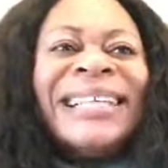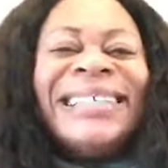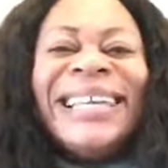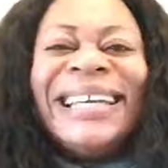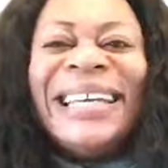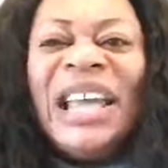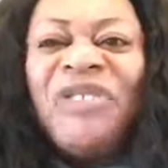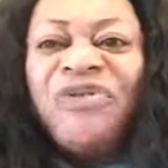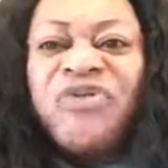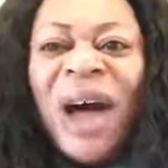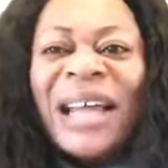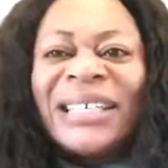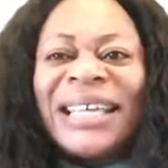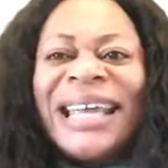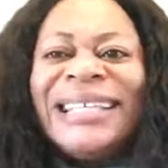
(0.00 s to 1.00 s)

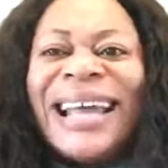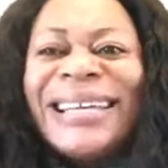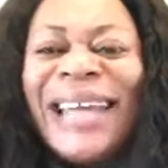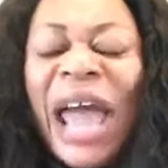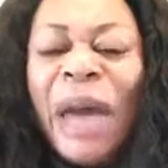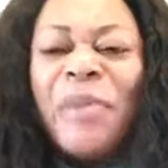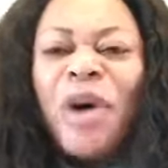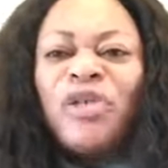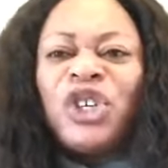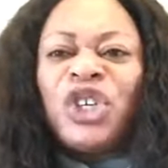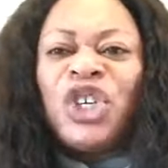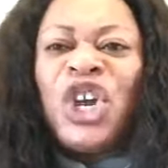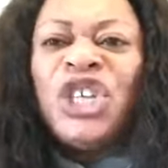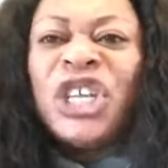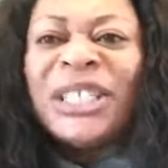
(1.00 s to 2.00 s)
deliverance in the name of
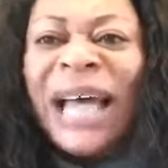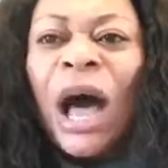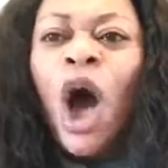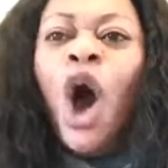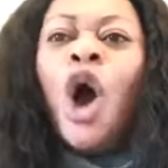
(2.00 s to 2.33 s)
Jesus.